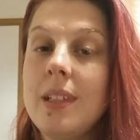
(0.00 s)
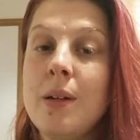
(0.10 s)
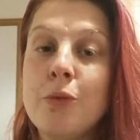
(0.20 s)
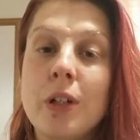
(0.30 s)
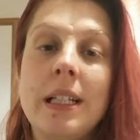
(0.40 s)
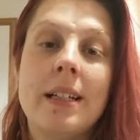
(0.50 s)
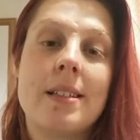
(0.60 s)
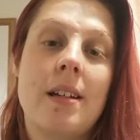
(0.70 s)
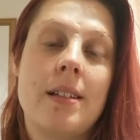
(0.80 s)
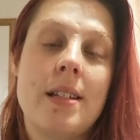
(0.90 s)
I'm really
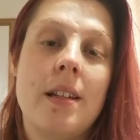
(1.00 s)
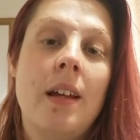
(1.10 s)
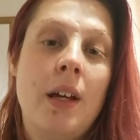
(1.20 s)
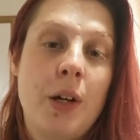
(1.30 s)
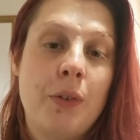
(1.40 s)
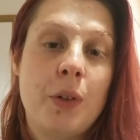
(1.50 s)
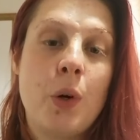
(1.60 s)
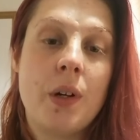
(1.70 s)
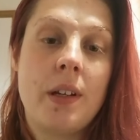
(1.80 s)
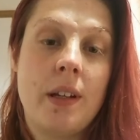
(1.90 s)
excited. I
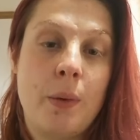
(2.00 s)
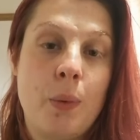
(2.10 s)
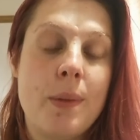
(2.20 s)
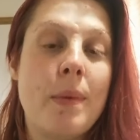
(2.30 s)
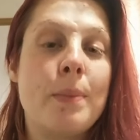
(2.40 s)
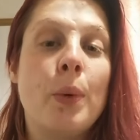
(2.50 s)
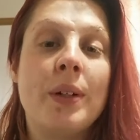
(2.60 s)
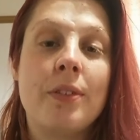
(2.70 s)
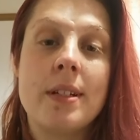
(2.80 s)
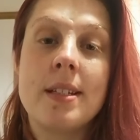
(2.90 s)
recorded it with my
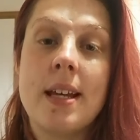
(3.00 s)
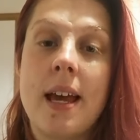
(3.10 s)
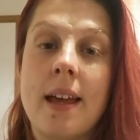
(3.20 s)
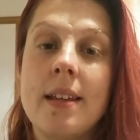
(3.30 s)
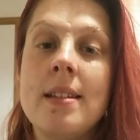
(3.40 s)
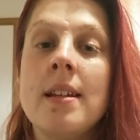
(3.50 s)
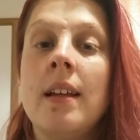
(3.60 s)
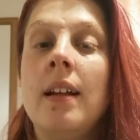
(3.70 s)
boyfriend Ed,